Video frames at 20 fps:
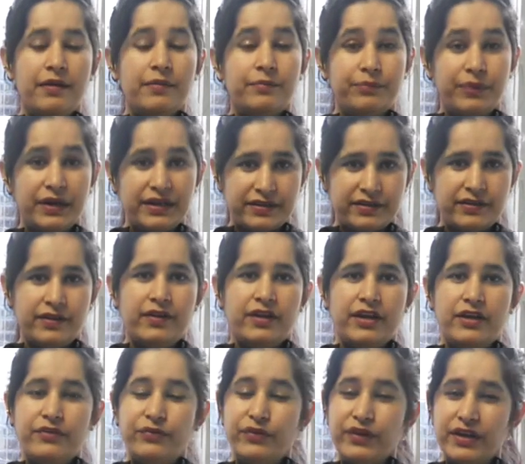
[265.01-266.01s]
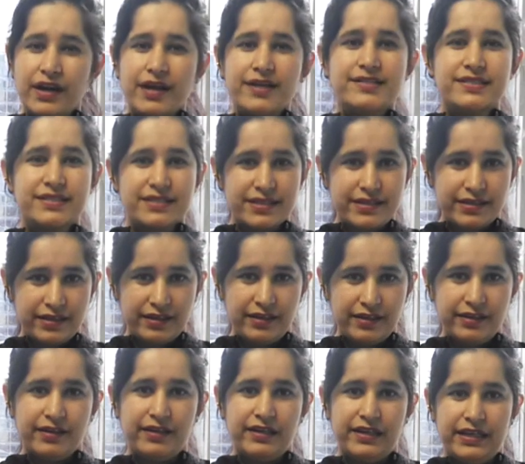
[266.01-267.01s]
but if he can't see
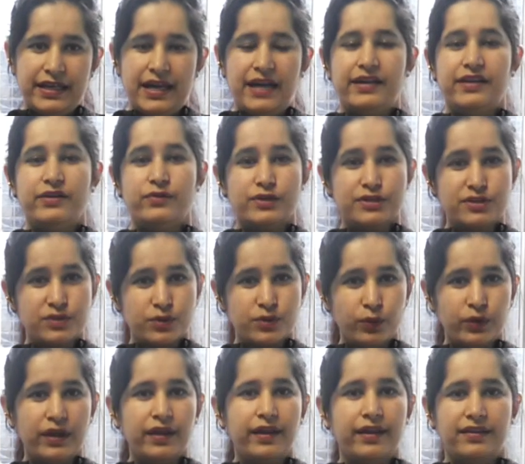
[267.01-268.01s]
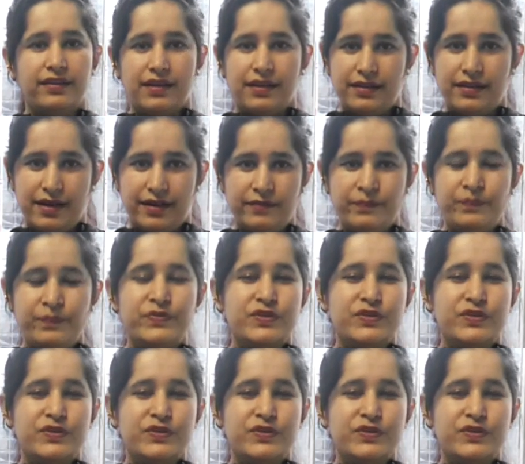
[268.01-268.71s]
clearly and he was shooting in the night,